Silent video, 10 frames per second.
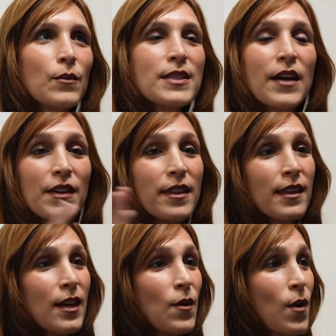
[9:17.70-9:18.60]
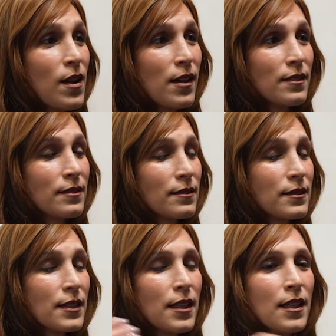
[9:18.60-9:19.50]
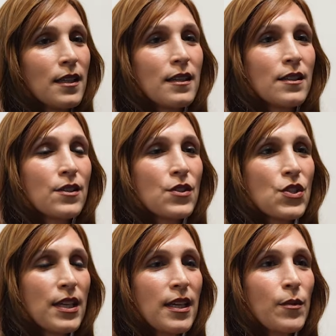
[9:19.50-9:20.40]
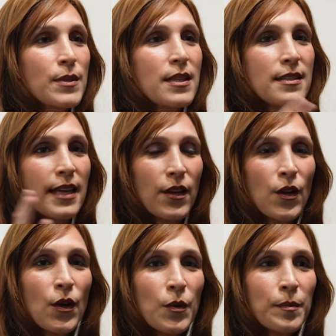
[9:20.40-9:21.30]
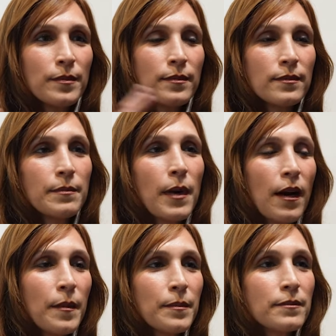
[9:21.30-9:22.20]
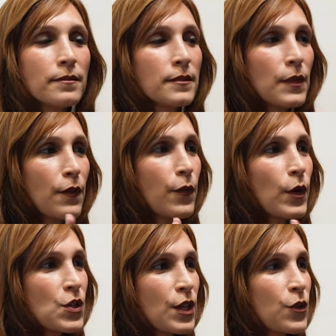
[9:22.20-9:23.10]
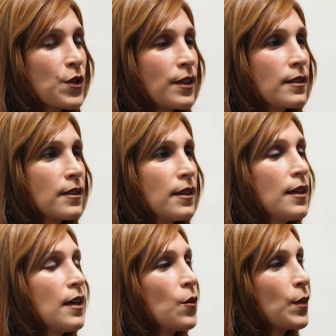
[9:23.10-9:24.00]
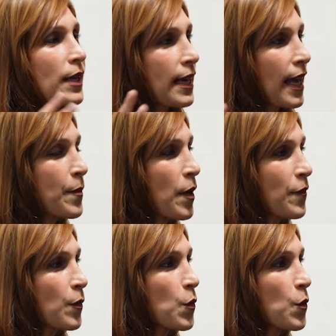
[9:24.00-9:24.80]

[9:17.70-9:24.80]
was everything he wanted. She was a stay-at-home mom, four children. When he came home